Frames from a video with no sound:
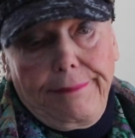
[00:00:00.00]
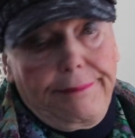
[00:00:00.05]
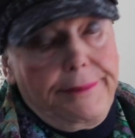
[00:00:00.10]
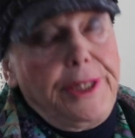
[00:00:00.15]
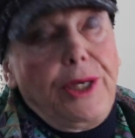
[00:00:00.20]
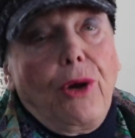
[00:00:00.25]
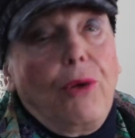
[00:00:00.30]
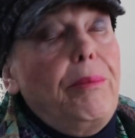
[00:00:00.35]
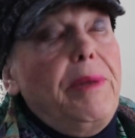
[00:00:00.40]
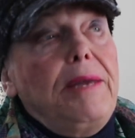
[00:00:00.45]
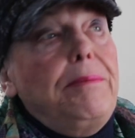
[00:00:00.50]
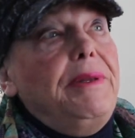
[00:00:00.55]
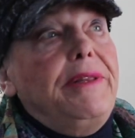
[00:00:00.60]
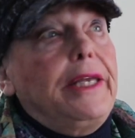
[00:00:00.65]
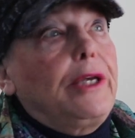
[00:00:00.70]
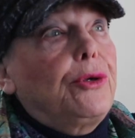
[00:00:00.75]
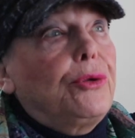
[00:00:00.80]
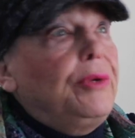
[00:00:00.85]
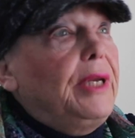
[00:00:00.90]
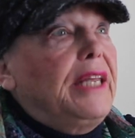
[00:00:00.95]
You know, maybe
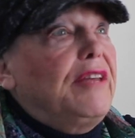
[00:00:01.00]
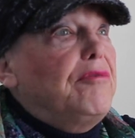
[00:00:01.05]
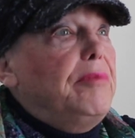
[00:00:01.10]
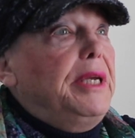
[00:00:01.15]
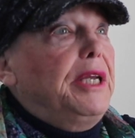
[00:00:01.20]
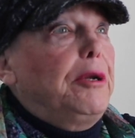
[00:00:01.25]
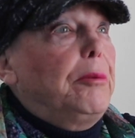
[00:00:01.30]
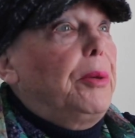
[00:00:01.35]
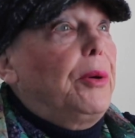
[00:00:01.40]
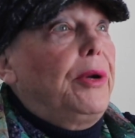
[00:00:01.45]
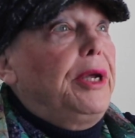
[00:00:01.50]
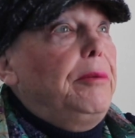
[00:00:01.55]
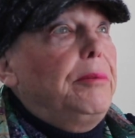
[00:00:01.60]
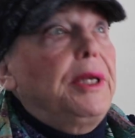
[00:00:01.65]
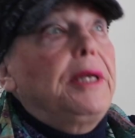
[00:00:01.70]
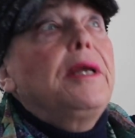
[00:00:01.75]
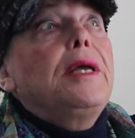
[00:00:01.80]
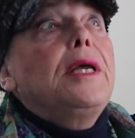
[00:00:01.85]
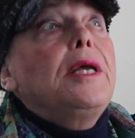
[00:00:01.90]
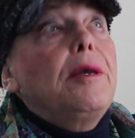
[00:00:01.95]
they couldn't give me an
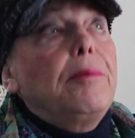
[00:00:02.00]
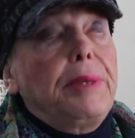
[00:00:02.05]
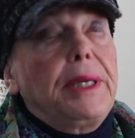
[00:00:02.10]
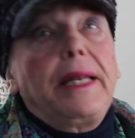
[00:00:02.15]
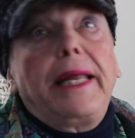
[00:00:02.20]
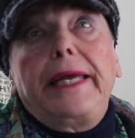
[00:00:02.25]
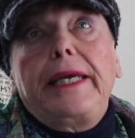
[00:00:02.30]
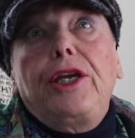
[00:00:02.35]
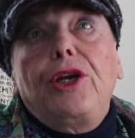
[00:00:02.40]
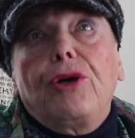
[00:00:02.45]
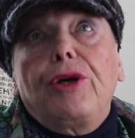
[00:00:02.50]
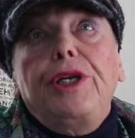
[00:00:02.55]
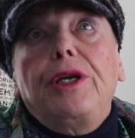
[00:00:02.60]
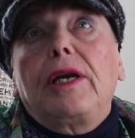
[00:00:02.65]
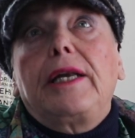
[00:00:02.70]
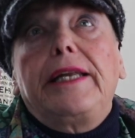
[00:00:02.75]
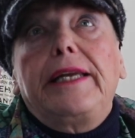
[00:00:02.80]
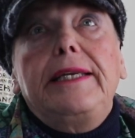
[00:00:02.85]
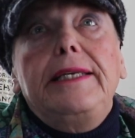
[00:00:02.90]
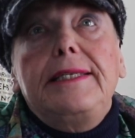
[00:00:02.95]
appointment, but like your
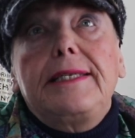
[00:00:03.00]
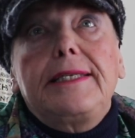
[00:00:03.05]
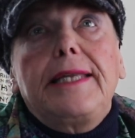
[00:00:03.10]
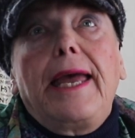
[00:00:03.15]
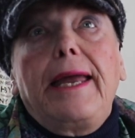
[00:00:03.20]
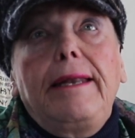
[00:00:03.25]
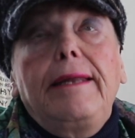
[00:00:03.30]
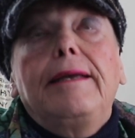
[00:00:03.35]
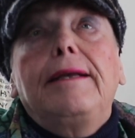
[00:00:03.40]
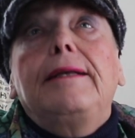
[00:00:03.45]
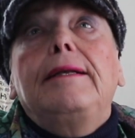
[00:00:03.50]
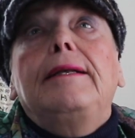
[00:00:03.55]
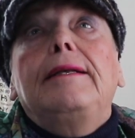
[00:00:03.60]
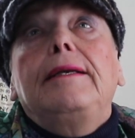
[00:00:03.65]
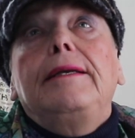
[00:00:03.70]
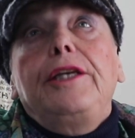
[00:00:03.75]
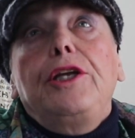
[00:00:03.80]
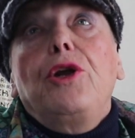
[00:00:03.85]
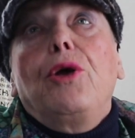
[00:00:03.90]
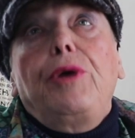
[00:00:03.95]
young lady said,
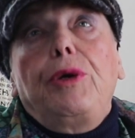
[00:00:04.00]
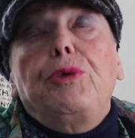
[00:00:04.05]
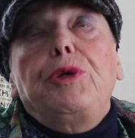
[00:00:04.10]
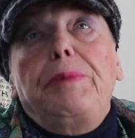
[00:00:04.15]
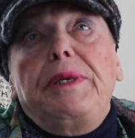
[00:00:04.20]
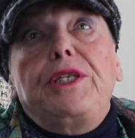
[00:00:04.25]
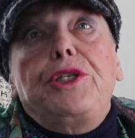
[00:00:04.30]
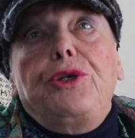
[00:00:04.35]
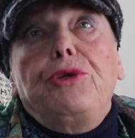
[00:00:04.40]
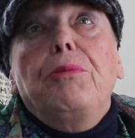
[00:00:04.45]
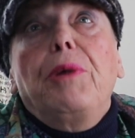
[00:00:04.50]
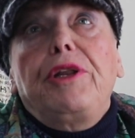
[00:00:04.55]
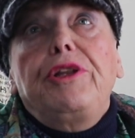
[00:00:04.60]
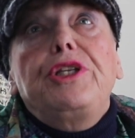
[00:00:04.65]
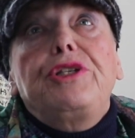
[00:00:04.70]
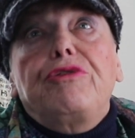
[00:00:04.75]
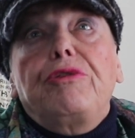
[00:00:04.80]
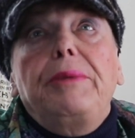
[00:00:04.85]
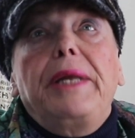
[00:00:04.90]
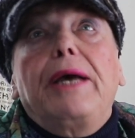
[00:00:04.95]
you know, it would be 2
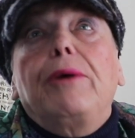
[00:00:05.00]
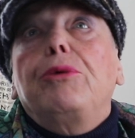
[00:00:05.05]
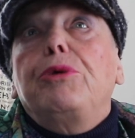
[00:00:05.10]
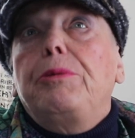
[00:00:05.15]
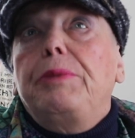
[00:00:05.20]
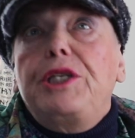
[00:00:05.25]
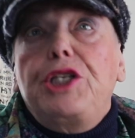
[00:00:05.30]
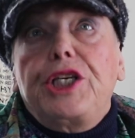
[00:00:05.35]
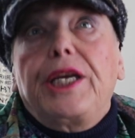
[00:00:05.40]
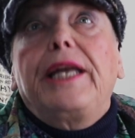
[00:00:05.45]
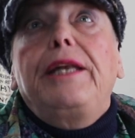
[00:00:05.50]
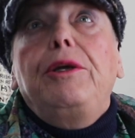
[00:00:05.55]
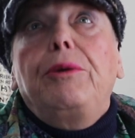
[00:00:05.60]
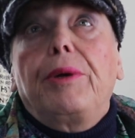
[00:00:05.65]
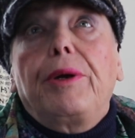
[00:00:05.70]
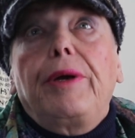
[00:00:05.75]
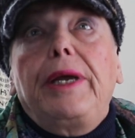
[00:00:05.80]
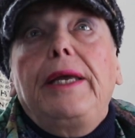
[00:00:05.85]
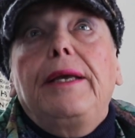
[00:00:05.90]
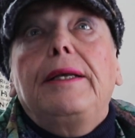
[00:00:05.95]
months from now, it would be
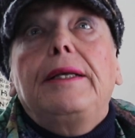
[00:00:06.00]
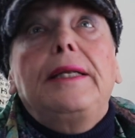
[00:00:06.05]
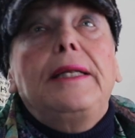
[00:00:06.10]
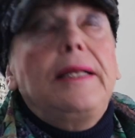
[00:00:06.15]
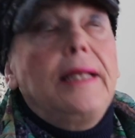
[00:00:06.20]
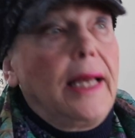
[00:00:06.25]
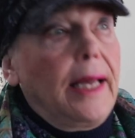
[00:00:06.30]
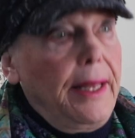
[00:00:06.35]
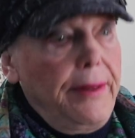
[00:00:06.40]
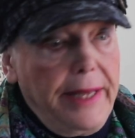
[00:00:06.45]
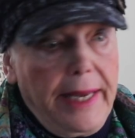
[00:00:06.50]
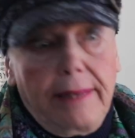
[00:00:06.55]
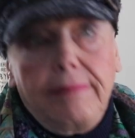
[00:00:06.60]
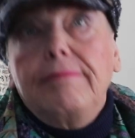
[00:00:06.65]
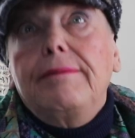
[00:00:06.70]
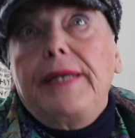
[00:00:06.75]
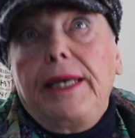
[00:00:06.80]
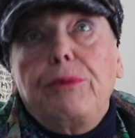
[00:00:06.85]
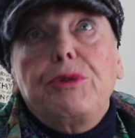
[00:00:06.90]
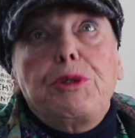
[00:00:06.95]
January. And
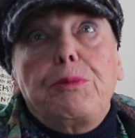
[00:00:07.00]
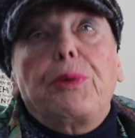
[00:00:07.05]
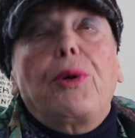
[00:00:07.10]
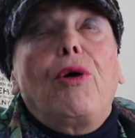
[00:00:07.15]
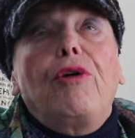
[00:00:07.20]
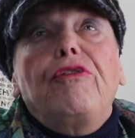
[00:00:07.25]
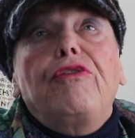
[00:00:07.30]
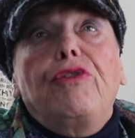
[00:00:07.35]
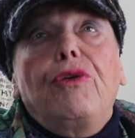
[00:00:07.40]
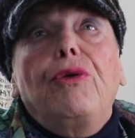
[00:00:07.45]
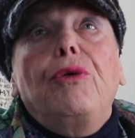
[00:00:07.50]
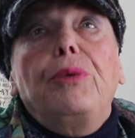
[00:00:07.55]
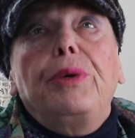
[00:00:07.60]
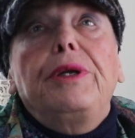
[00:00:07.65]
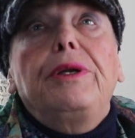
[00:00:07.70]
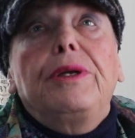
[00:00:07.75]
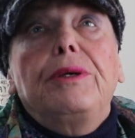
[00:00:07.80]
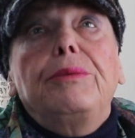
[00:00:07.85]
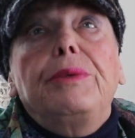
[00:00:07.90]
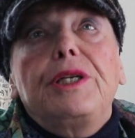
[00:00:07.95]
then it was brought
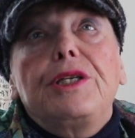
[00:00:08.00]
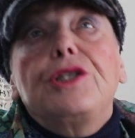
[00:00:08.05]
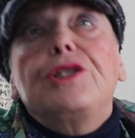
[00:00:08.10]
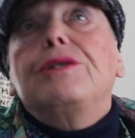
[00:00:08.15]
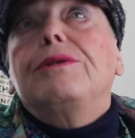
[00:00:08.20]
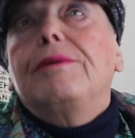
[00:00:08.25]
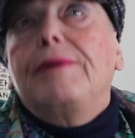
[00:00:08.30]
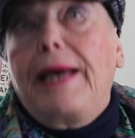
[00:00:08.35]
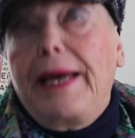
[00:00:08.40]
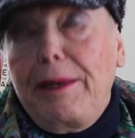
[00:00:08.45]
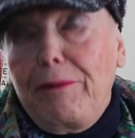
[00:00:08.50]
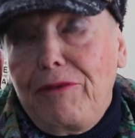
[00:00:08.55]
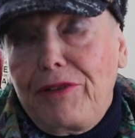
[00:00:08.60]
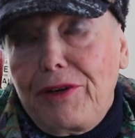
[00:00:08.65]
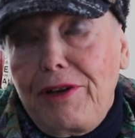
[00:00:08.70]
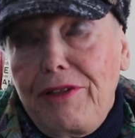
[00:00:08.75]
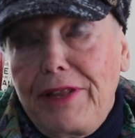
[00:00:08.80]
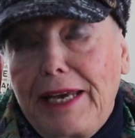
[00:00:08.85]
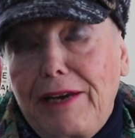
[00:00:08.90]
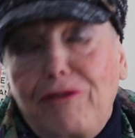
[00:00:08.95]
forward, which I am
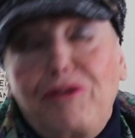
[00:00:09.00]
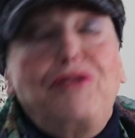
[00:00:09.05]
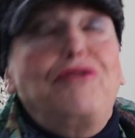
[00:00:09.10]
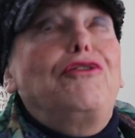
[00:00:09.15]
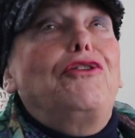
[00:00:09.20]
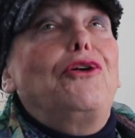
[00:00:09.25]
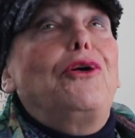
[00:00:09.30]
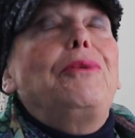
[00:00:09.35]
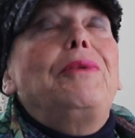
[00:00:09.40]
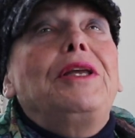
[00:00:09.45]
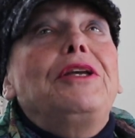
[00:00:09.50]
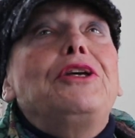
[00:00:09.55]
very thankful for.